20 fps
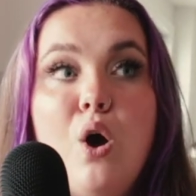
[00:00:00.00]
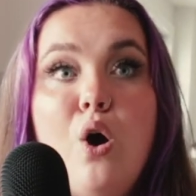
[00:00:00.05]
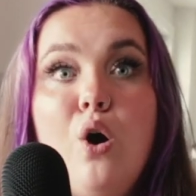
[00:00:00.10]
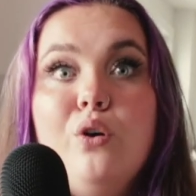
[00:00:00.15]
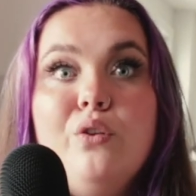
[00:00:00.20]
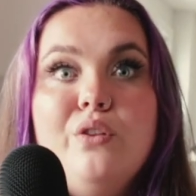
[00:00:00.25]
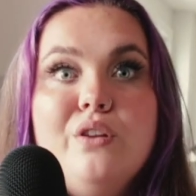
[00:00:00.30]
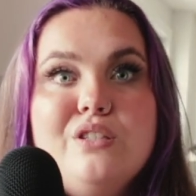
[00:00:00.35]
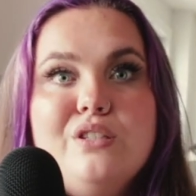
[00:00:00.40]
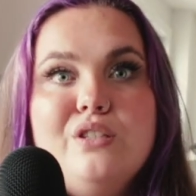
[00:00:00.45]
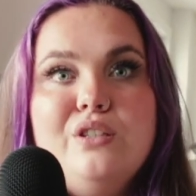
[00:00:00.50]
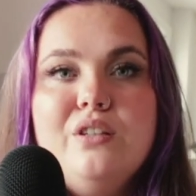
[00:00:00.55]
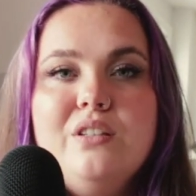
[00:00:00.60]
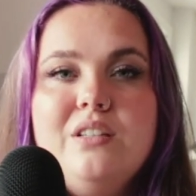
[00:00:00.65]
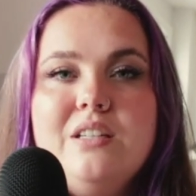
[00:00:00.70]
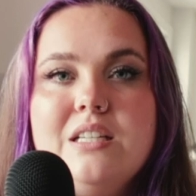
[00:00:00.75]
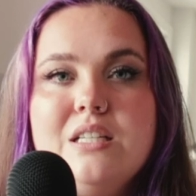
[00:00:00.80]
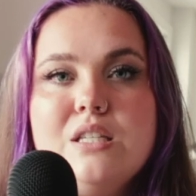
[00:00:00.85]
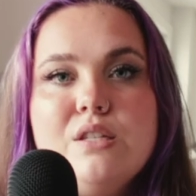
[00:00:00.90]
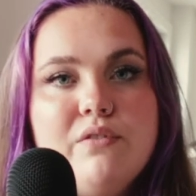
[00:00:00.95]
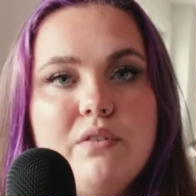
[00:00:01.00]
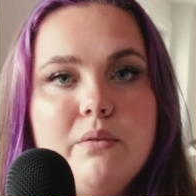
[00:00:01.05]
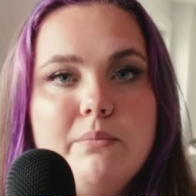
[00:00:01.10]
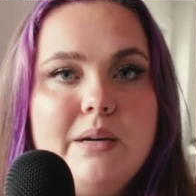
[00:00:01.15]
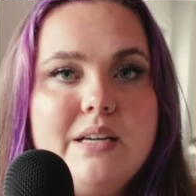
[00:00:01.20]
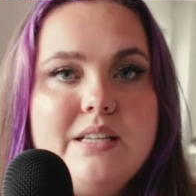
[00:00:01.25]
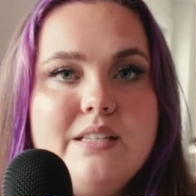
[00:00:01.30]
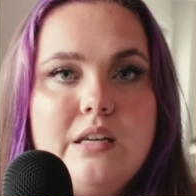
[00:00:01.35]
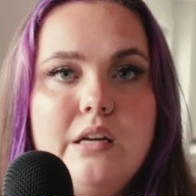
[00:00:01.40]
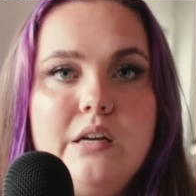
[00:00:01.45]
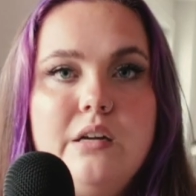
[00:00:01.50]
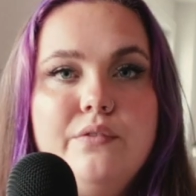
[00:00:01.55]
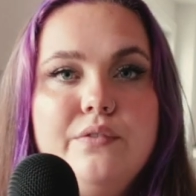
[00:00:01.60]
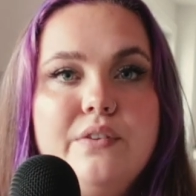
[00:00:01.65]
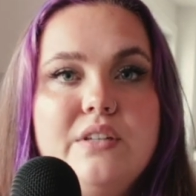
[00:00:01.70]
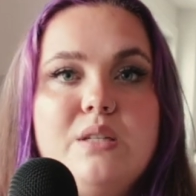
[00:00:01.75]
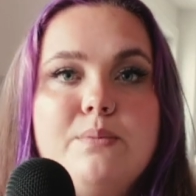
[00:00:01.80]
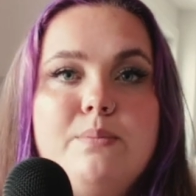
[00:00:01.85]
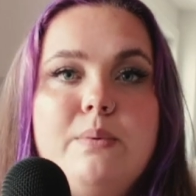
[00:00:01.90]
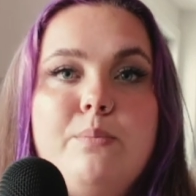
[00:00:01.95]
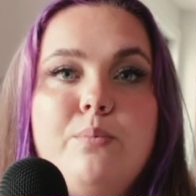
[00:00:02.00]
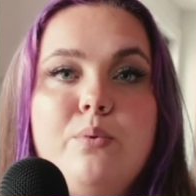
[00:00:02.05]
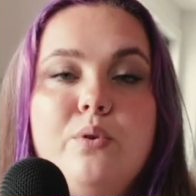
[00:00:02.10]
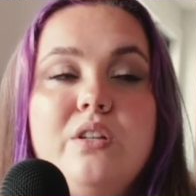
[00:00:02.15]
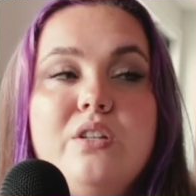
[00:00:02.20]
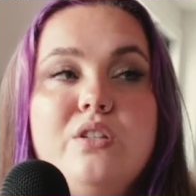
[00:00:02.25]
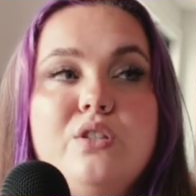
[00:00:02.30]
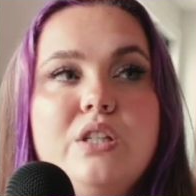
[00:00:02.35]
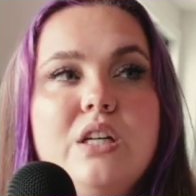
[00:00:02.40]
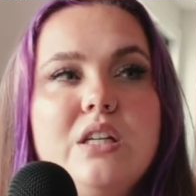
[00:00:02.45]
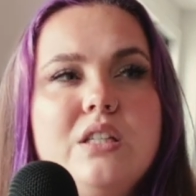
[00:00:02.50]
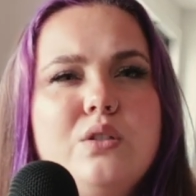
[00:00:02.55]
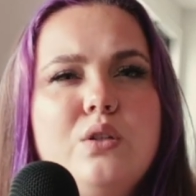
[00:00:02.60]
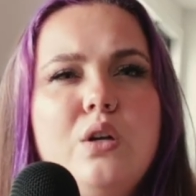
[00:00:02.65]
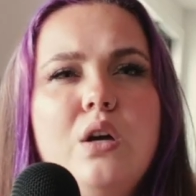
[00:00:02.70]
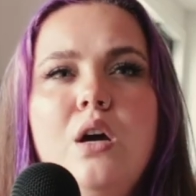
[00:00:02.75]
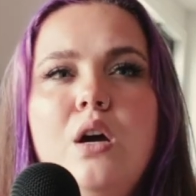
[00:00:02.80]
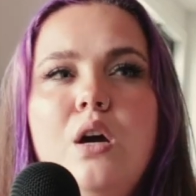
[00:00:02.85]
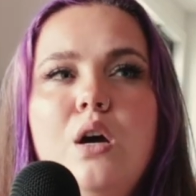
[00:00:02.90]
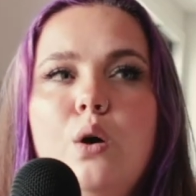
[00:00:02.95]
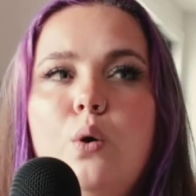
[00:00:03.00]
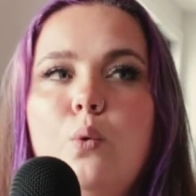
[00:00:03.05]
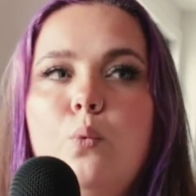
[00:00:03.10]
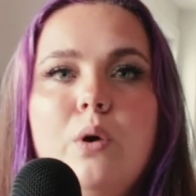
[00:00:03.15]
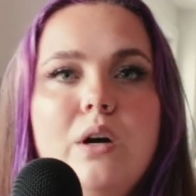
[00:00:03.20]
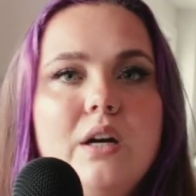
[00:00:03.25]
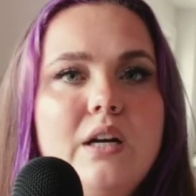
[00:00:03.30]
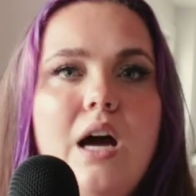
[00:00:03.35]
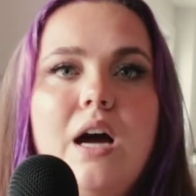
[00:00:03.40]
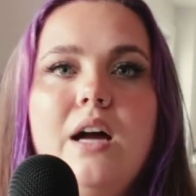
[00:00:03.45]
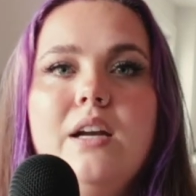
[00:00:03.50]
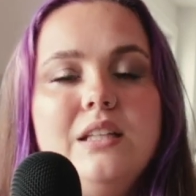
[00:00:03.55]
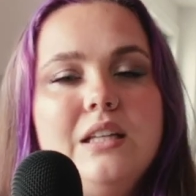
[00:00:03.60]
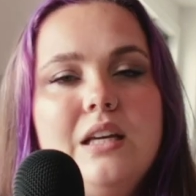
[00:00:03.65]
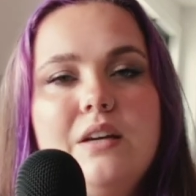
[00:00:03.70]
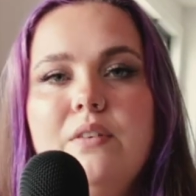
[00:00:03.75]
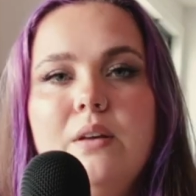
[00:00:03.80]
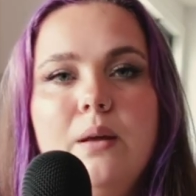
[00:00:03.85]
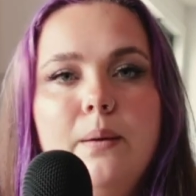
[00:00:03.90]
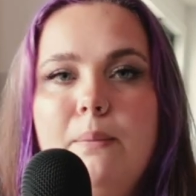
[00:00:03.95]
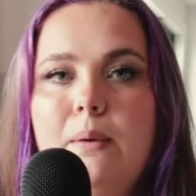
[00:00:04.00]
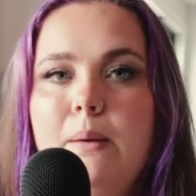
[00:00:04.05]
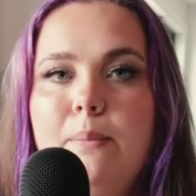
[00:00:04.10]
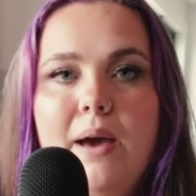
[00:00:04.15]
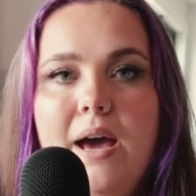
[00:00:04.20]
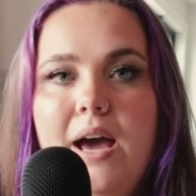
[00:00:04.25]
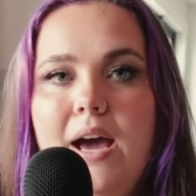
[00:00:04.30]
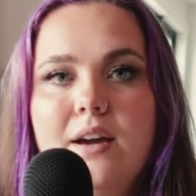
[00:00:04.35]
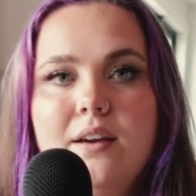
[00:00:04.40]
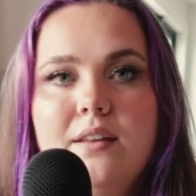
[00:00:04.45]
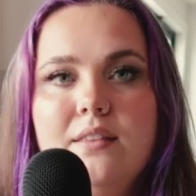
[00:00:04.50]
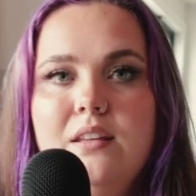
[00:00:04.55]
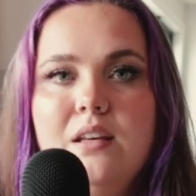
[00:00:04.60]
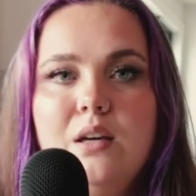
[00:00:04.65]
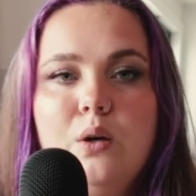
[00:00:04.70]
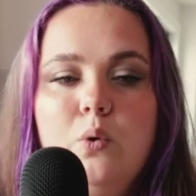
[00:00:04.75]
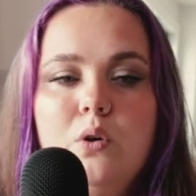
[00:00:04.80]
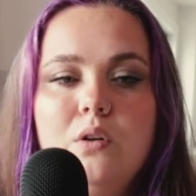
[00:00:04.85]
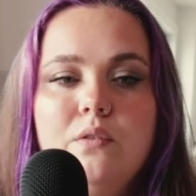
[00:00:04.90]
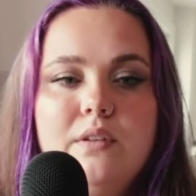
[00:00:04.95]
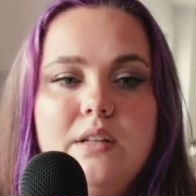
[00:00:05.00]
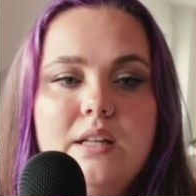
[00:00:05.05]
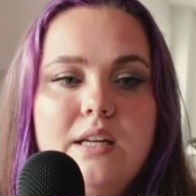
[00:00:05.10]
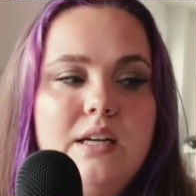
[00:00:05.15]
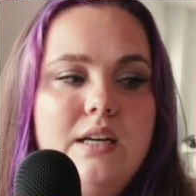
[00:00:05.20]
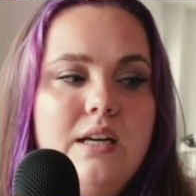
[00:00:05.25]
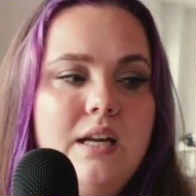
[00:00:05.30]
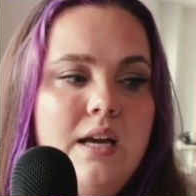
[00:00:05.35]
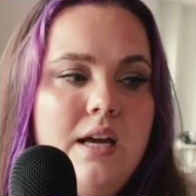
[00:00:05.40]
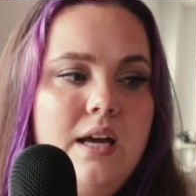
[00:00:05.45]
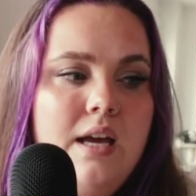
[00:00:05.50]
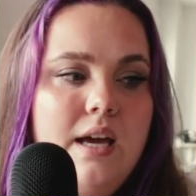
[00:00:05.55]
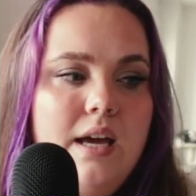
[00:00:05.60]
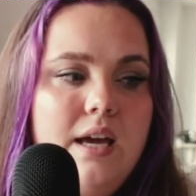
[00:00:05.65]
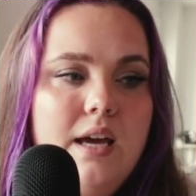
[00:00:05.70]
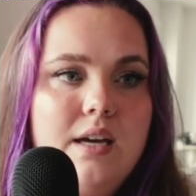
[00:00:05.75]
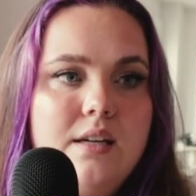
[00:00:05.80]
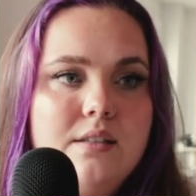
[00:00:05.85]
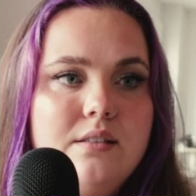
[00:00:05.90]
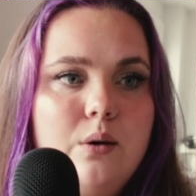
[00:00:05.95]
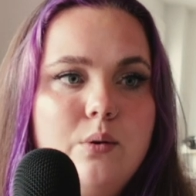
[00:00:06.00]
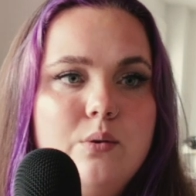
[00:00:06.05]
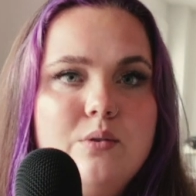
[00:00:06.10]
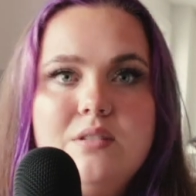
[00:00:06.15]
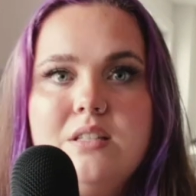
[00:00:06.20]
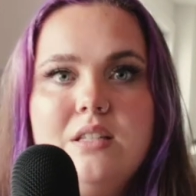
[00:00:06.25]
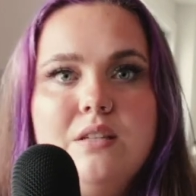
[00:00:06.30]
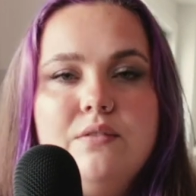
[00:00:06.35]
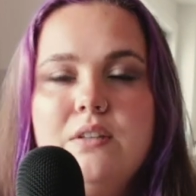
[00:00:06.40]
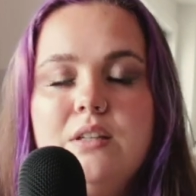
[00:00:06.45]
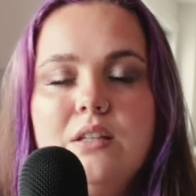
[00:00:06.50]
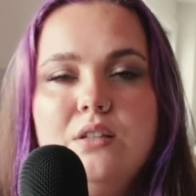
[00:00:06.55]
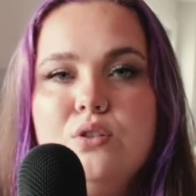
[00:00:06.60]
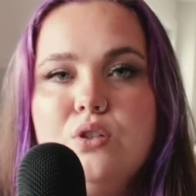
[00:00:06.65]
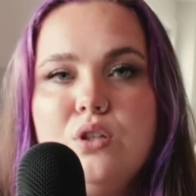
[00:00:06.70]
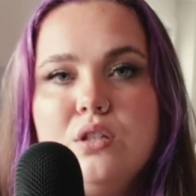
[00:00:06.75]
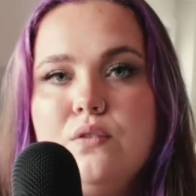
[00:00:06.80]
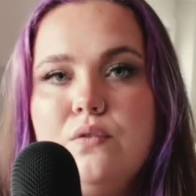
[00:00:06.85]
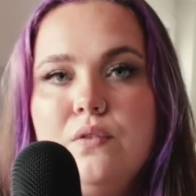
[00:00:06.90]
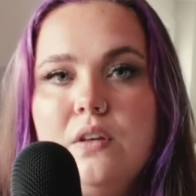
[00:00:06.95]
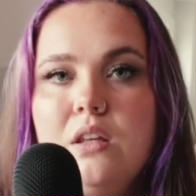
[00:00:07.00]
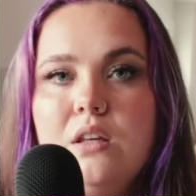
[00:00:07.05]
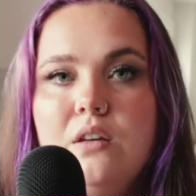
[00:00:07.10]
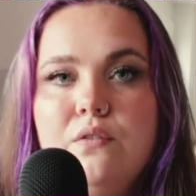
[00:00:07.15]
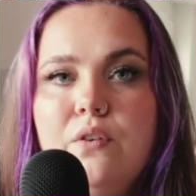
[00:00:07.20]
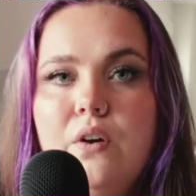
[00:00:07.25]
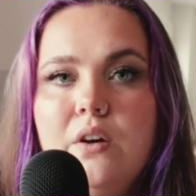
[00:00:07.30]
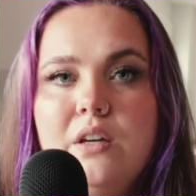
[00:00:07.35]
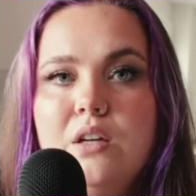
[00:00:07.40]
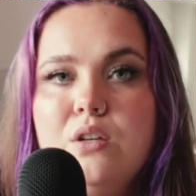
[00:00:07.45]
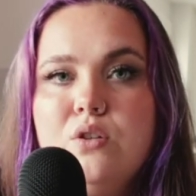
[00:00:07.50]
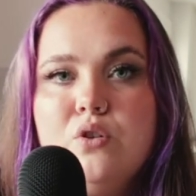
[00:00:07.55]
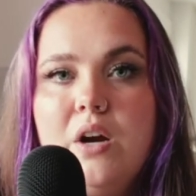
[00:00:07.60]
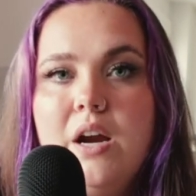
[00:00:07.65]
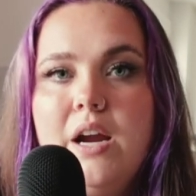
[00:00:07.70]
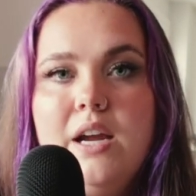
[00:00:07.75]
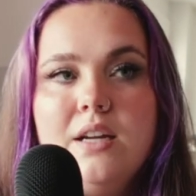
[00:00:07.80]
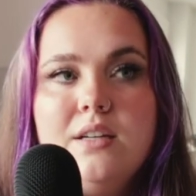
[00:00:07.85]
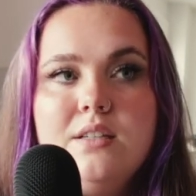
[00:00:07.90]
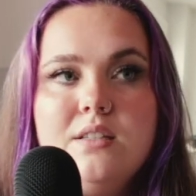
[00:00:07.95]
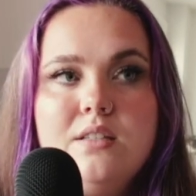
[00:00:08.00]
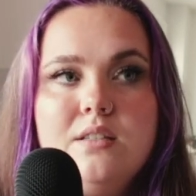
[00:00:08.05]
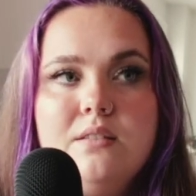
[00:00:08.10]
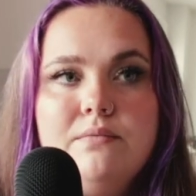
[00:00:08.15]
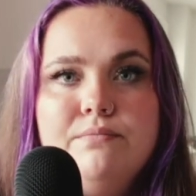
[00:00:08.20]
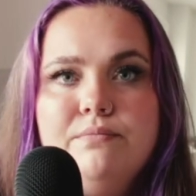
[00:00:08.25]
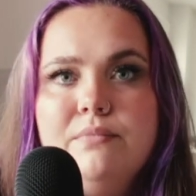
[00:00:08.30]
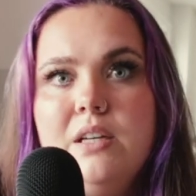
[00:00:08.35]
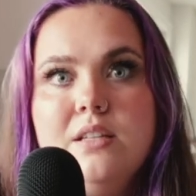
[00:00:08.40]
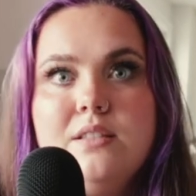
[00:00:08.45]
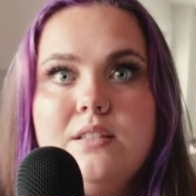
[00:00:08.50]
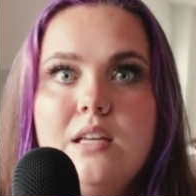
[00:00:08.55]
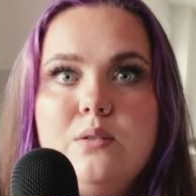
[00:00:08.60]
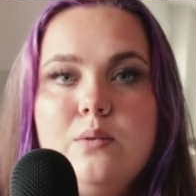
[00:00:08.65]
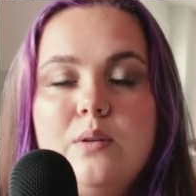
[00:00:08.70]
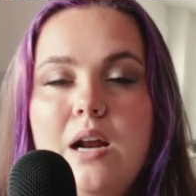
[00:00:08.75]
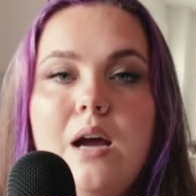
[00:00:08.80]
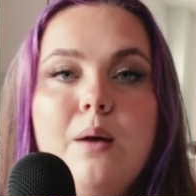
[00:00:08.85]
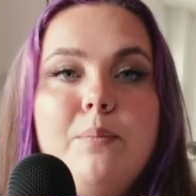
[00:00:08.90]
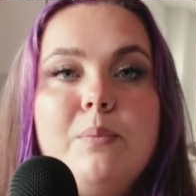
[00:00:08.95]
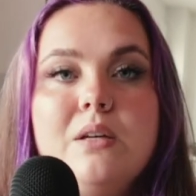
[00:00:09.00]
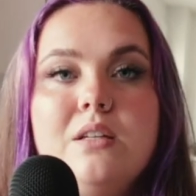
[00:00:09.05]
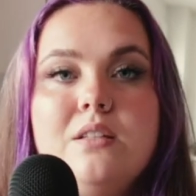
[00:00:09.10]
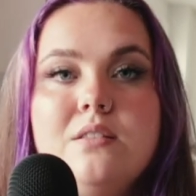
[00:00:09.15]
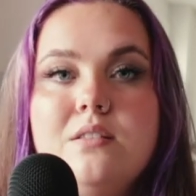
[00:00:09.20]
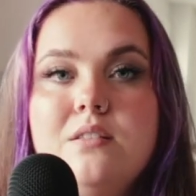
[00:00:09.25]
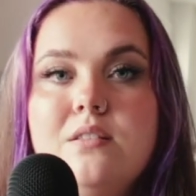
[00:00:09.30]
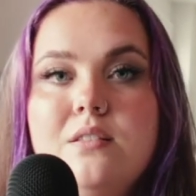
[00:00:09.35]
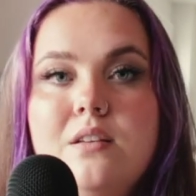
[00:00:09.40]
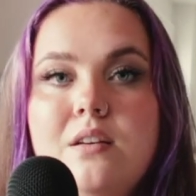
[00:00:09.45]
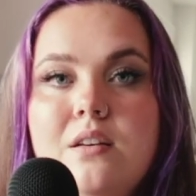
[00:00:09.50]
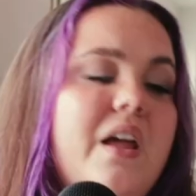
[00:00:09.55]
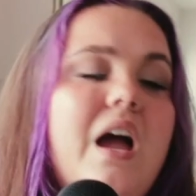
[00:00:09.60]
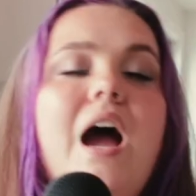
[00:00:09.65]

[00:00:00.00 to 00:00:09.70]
all this goodness from myself into people that just were not giving me back the equivalent, and I was leaving just feeling fucking drained, because that's what happens.